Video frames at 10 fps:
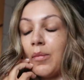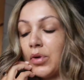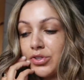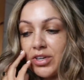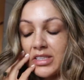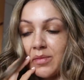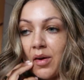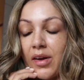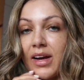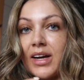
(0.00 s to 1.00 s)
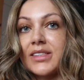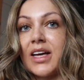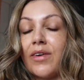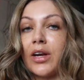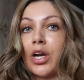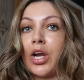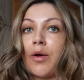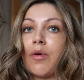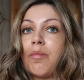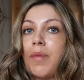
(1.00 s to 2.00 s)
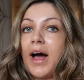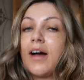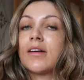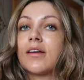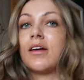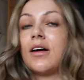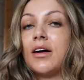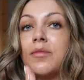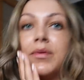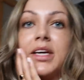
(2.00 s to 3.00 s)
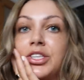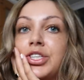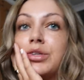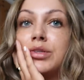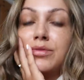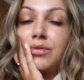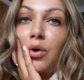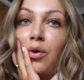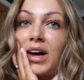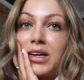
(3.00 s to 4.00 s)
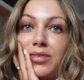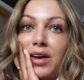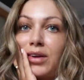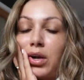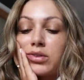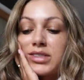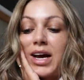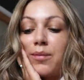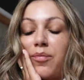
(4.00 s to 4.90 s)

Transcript: I'm not stressed about it, guys. I've had lower back issues for a very long time.